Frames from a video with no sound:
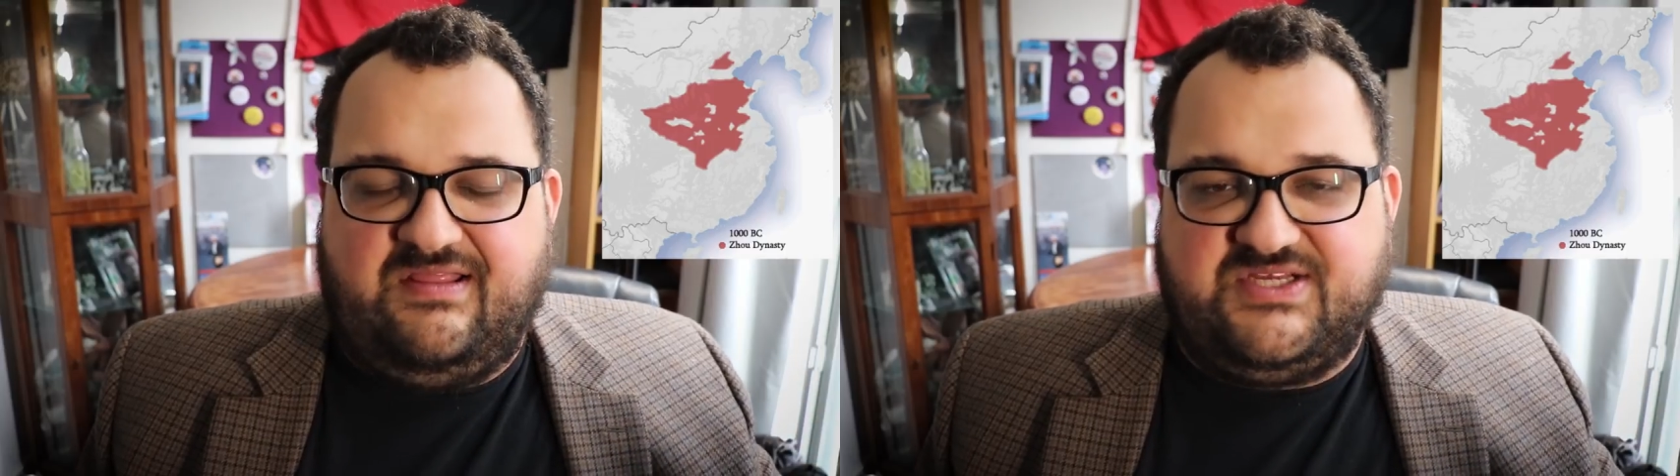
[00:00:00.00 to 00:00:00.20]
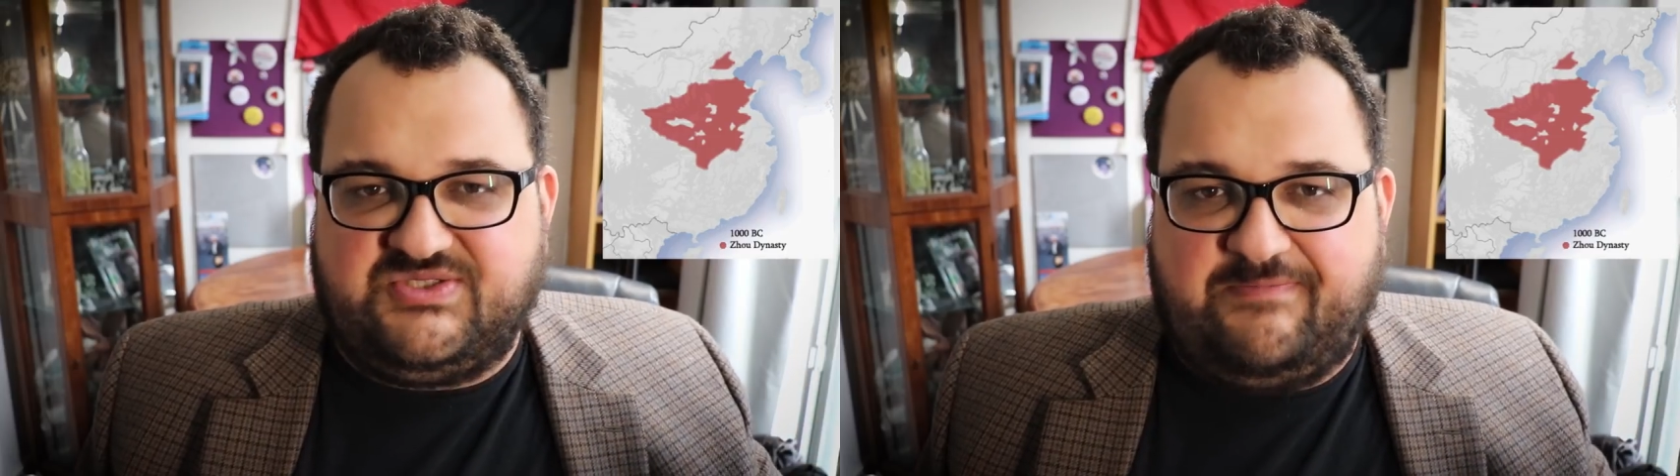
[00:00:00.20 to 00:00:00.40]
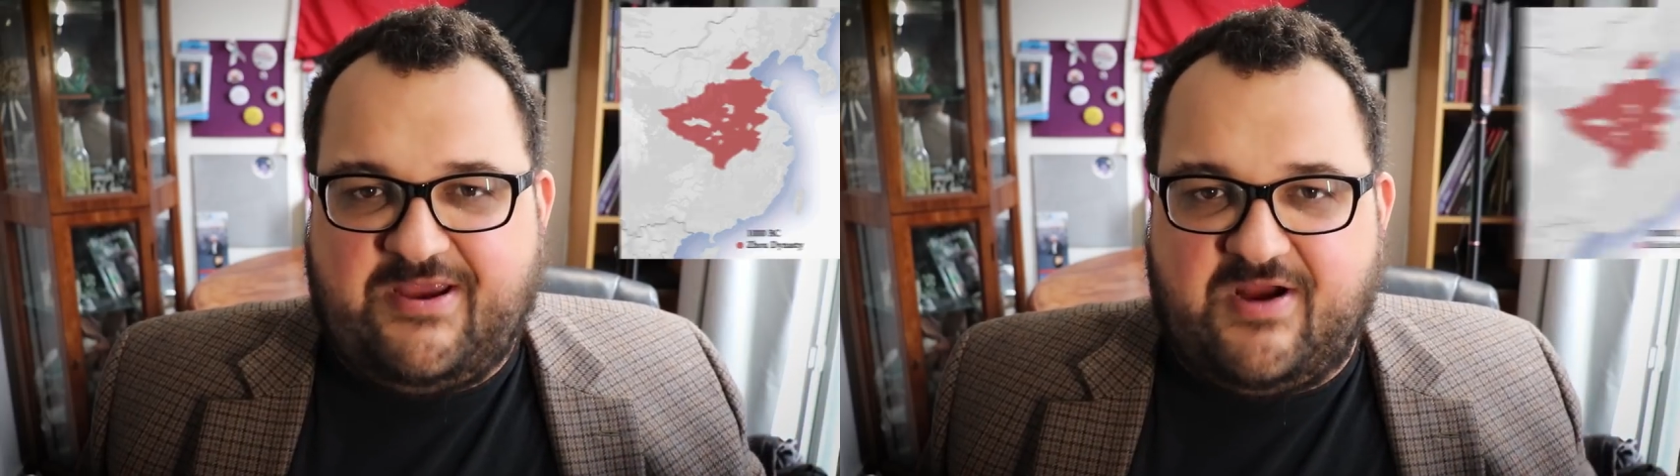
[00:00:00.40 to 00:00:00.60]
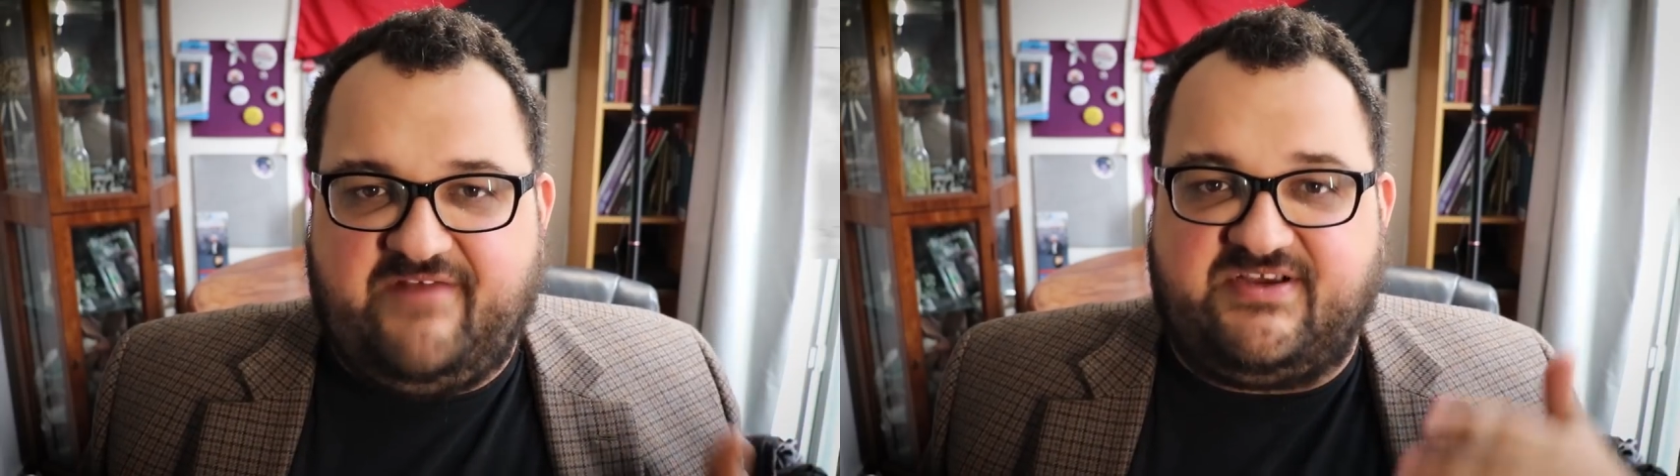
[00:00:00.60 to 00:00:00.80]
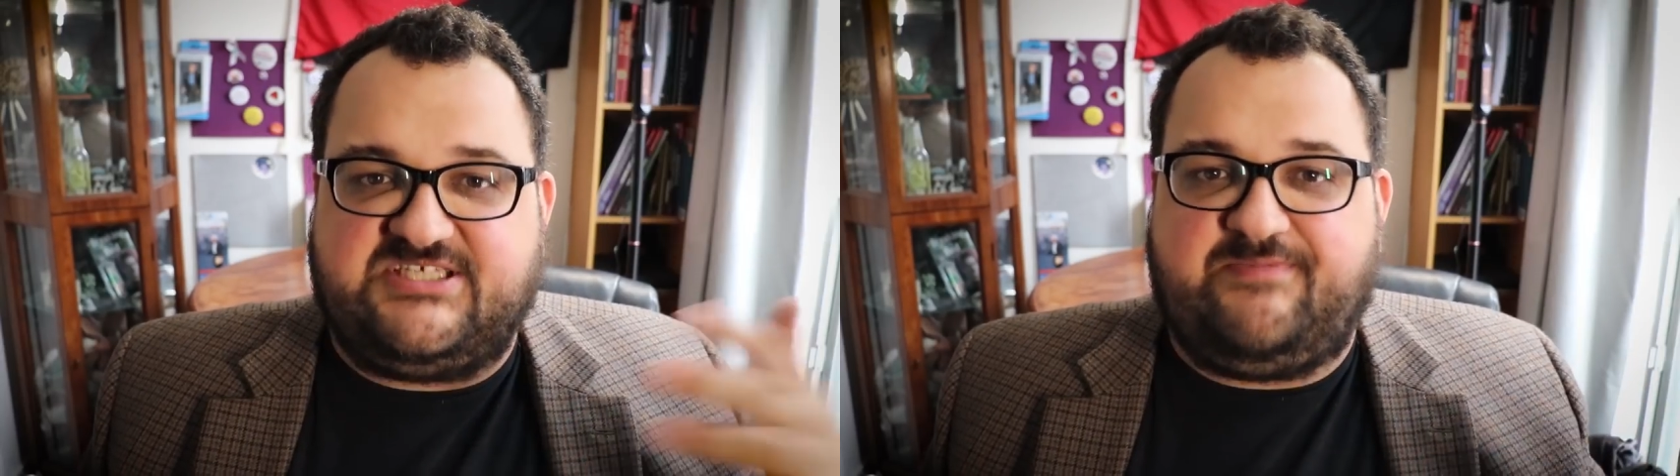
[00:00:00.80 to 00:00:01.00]
This was a
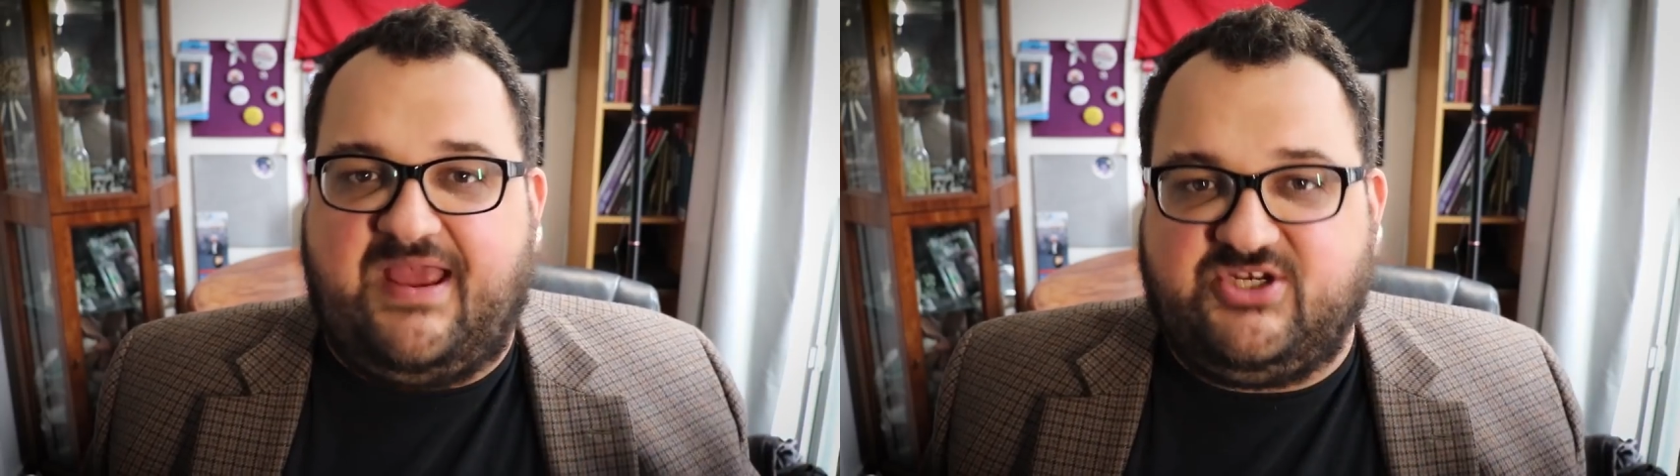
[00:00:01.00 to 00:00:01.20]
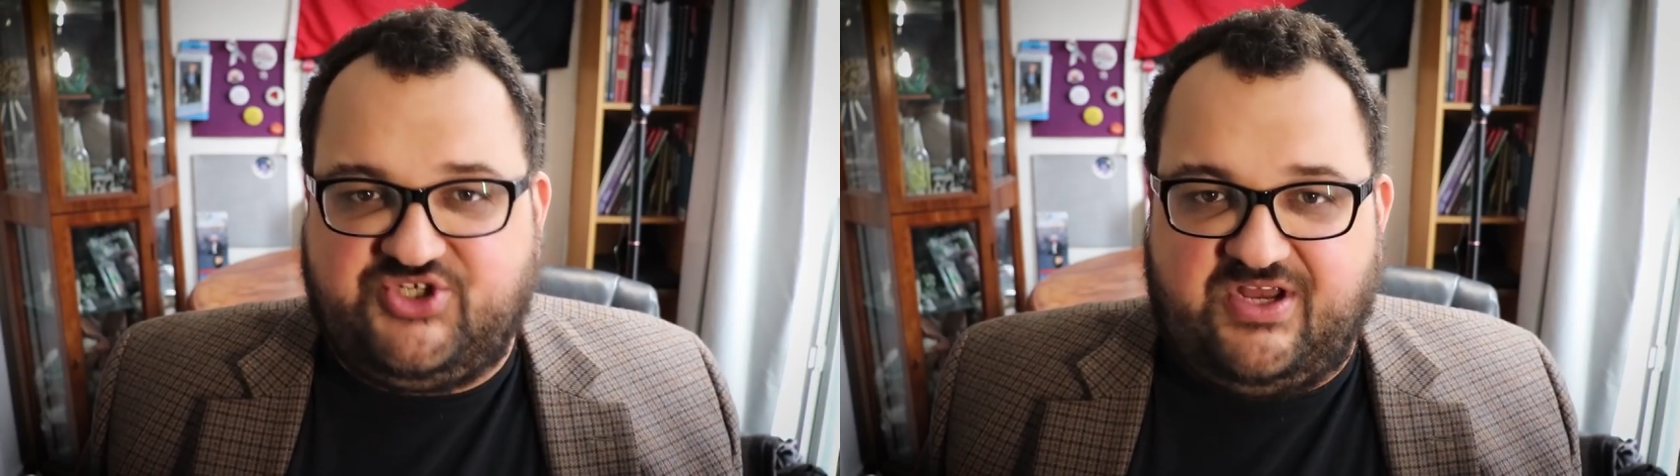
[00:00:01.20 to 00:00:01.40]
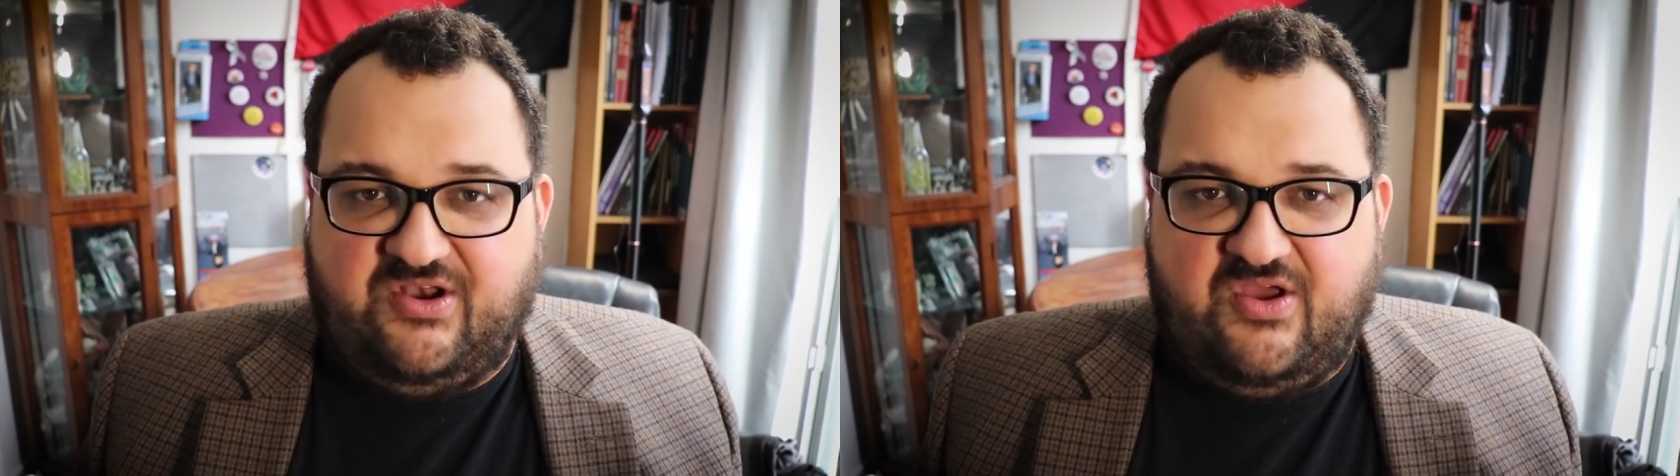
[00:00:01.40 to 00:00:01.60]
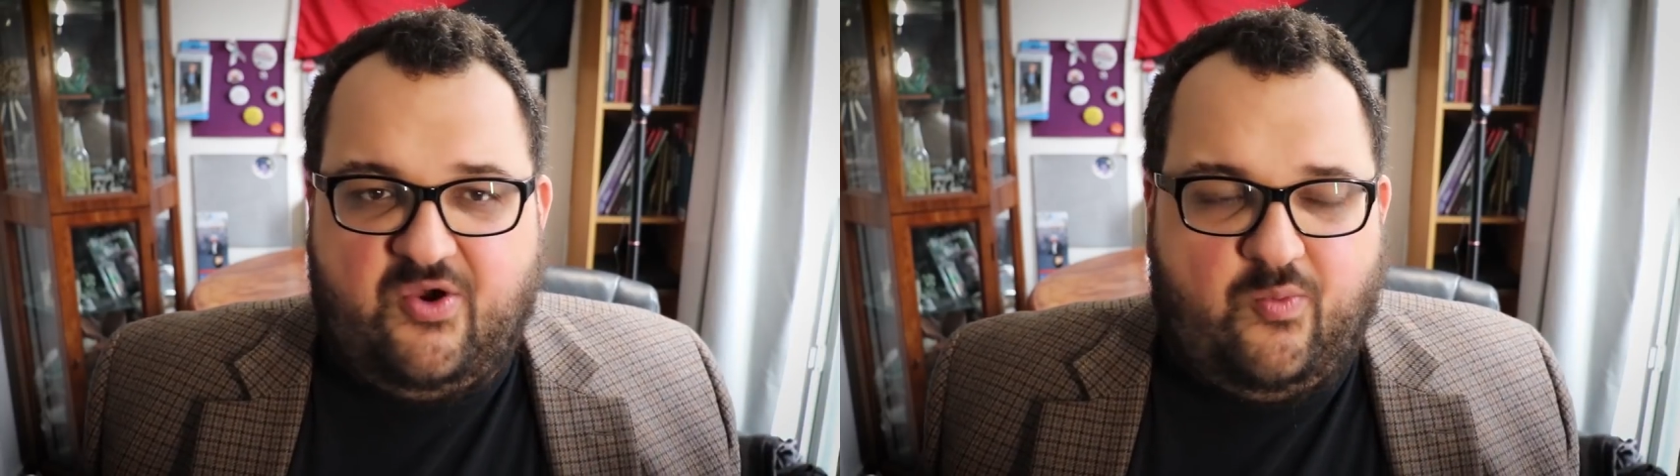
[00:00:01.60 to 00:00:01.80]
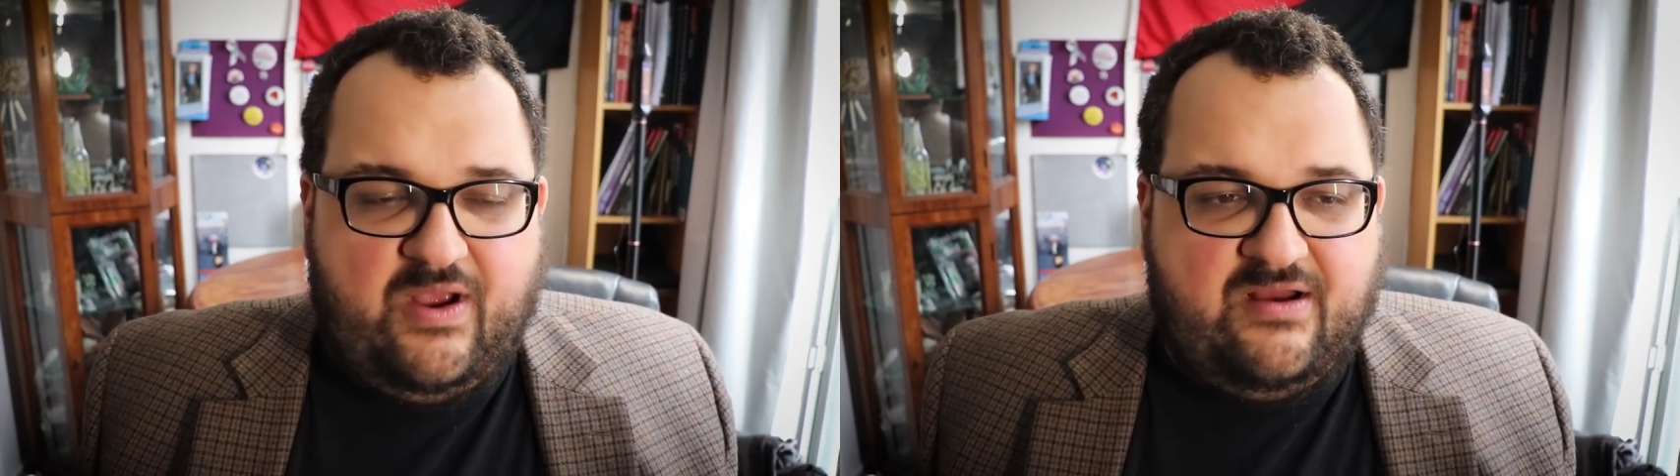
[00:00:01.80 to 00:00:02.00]
period of expansion
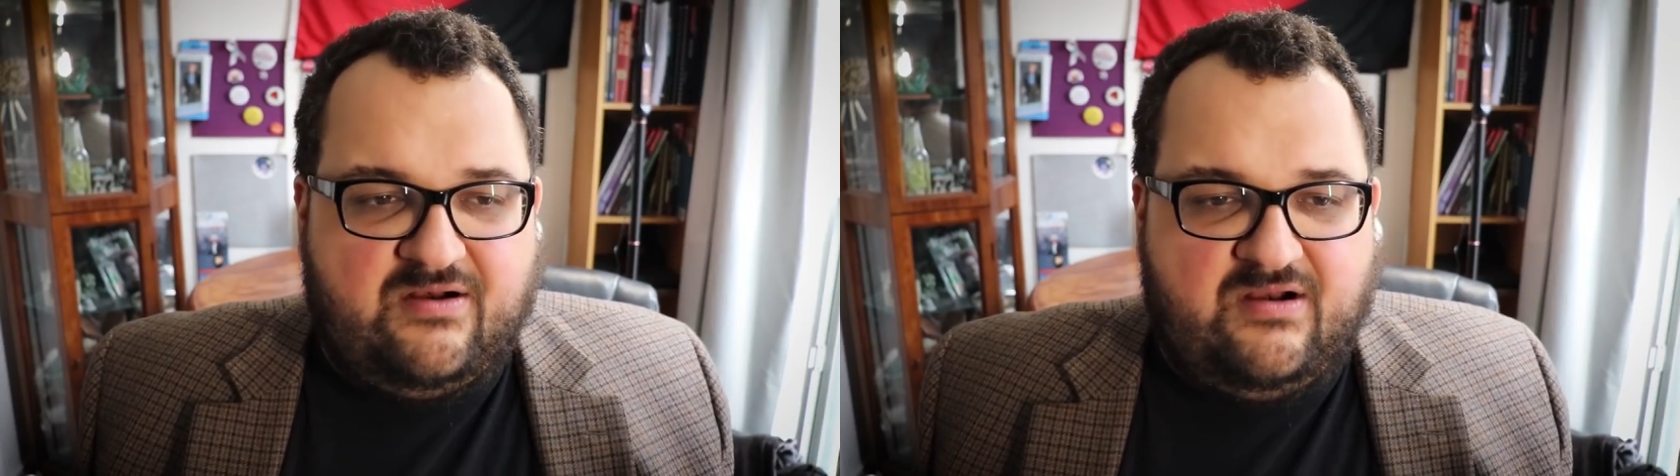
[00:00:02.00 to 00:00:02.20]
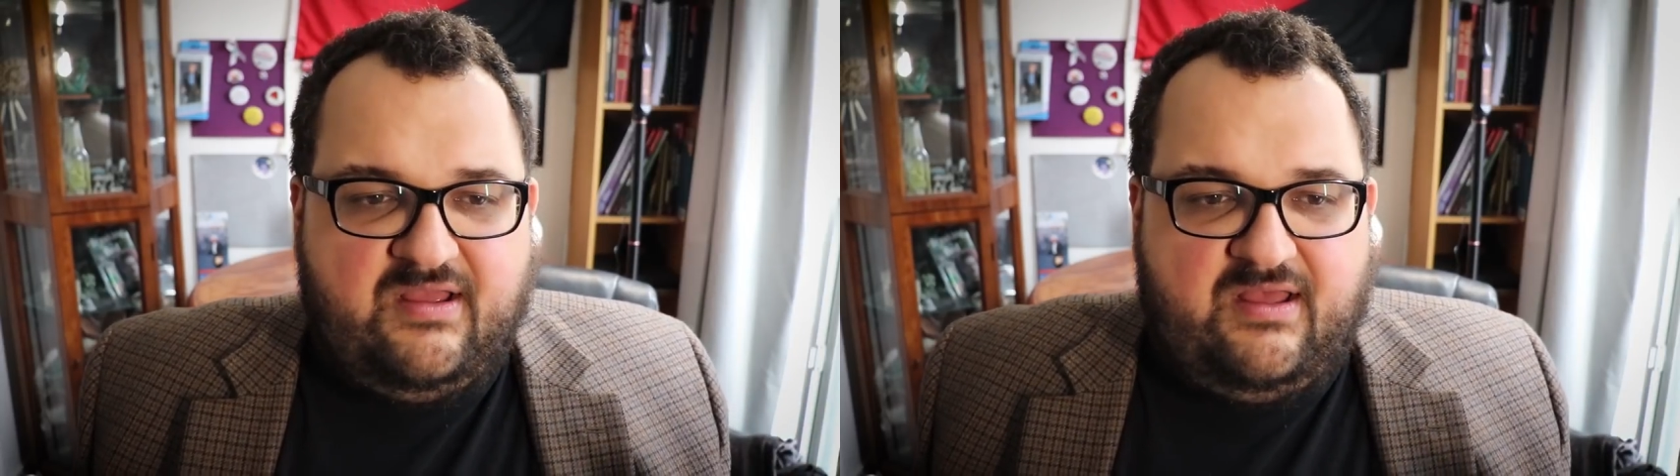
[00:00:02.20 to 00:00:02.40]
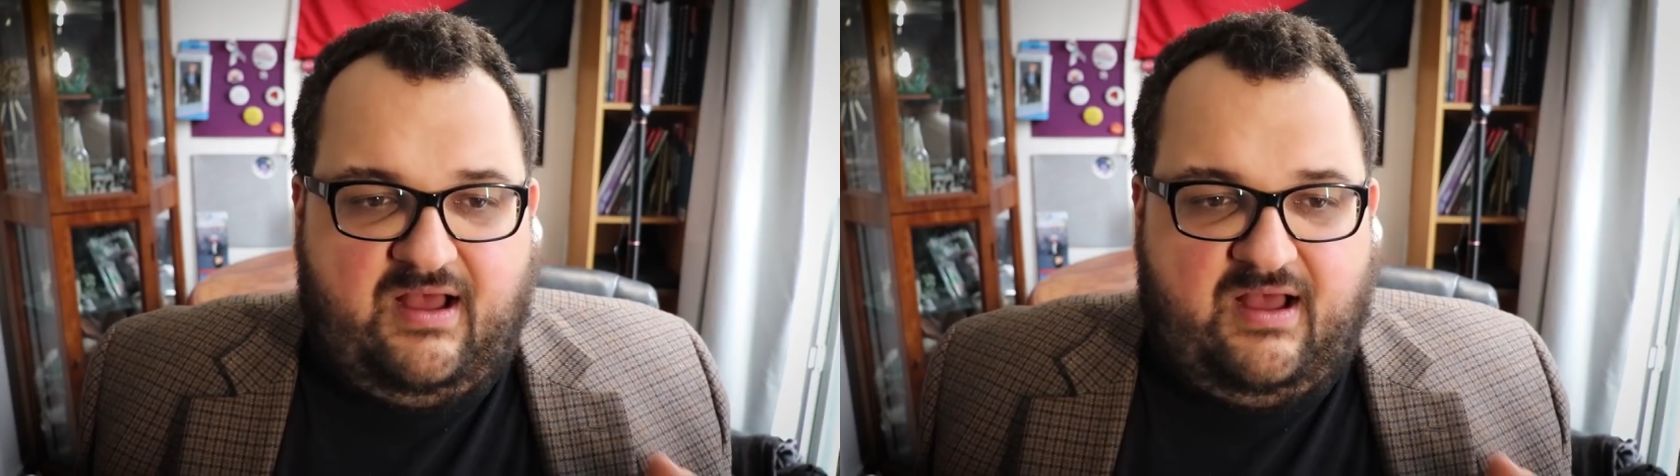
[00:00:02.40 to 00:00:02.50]
where